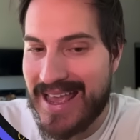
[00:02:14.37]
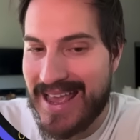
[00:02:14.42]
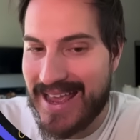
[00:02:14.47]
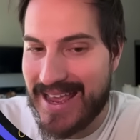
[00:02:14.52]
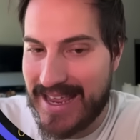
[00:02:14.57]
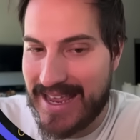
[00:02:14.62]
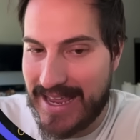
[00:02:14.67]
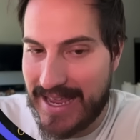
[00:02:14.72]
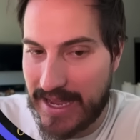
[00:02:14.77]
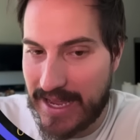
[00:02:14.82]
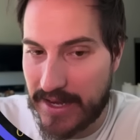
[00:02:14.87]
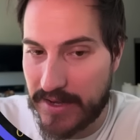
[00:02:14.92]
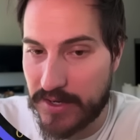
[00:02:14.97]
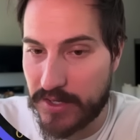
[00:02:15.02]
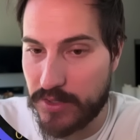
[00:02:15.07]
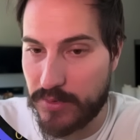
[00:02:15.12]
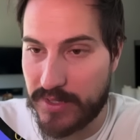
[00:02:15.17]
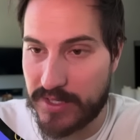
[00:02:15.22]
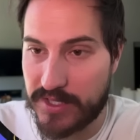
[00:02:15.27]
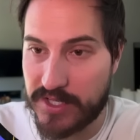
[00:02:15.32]

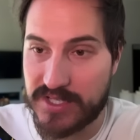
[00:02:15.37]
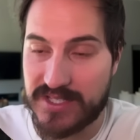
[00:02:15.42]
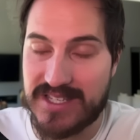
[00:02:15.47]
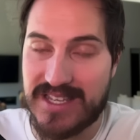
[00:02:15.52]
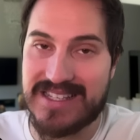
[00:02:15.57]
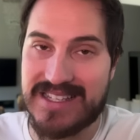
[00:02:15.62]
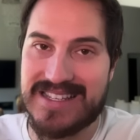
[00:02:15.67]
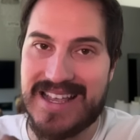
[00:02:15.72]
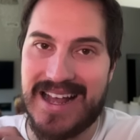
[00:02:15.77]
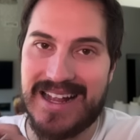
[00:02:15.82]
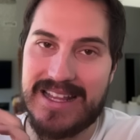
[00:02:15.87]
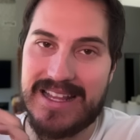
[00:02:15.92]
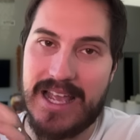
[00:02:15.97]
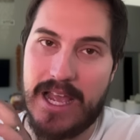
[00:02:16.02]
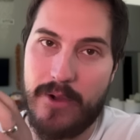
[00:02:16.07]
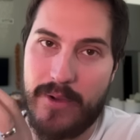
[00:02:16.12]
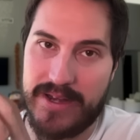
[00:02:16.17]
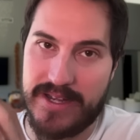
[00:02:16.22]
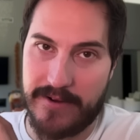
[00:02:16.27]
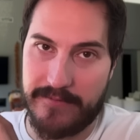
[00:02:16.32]
and you get to see exactly
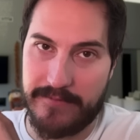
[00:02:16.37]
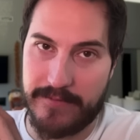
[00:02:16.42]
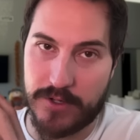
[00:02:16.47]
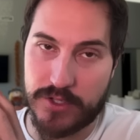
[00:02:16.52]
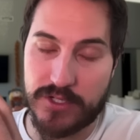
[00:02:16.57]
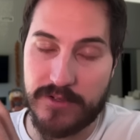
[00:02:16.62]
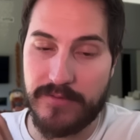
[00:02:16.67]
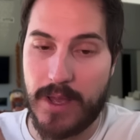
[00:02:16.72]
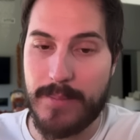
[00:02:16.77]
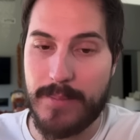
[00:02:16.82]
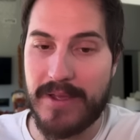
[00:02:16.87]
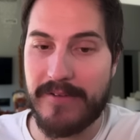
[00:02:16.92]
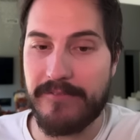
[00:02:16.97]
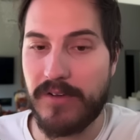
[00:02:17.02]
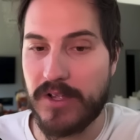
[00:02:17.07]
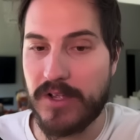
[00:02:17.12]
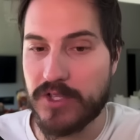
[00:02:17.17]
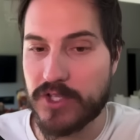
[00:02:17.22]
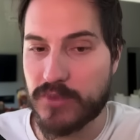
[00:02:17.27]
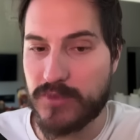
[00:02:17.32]
how I diversify my
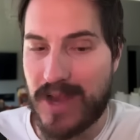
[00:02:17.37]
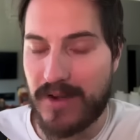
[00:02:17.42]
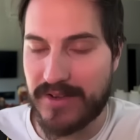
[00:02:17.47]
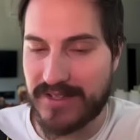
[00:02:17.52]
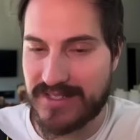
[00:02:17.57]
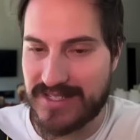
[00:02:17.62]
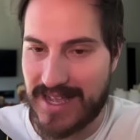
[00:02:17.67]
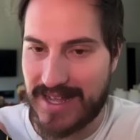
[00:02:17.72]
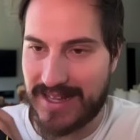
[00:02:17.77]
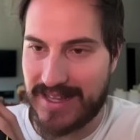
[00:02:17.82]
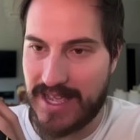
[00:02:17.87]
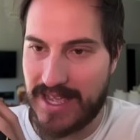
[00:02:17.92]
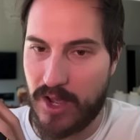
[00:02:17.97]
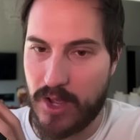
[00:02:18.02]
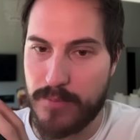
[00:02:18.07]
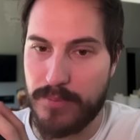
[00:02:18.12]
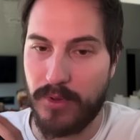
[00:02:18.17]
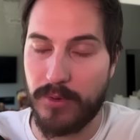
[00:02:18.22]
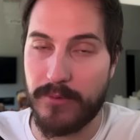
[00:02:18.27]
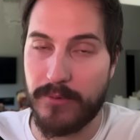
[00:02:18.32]
funds around, exactly how
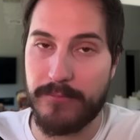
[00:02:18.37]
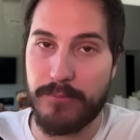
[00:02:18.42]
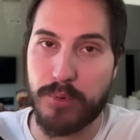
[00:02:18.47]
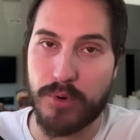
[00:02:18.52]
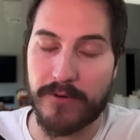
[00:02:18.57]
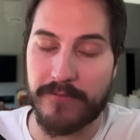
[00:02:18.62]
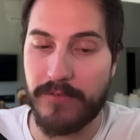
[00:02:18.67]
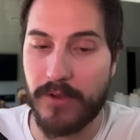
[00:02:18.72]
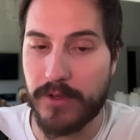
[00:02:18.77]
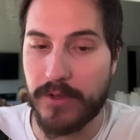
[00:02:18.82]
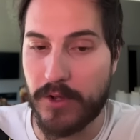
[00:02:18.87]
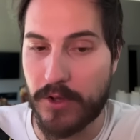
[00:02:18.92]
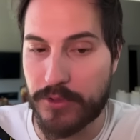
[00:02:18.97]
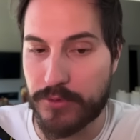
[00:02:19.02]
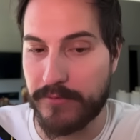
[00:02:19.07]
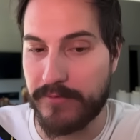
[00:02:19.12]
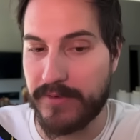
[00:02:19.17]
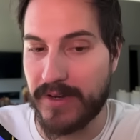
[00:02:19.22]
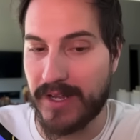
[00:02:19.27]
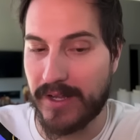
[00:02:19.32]
I build a portfolio
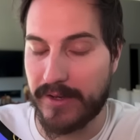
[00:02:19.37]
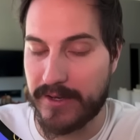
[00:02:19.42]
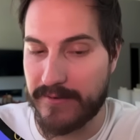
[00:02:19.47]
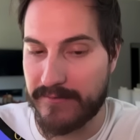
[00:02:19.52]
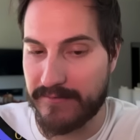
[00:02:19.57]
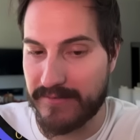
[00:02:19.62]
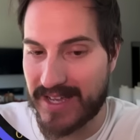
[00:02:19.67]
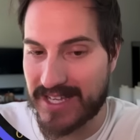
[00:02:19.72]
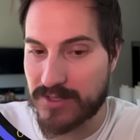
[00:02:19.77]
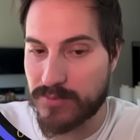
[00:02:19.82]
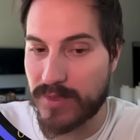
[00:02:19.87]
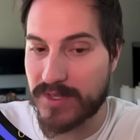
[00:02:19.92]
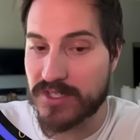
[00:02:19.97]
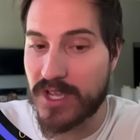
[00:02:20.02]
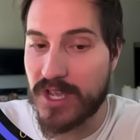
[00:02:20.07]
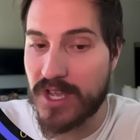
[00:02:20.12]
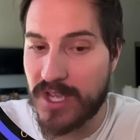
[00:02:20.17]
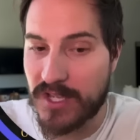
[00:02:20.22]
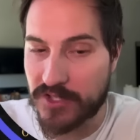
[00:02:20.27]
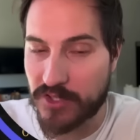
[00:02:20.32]
through Fidelity Investments.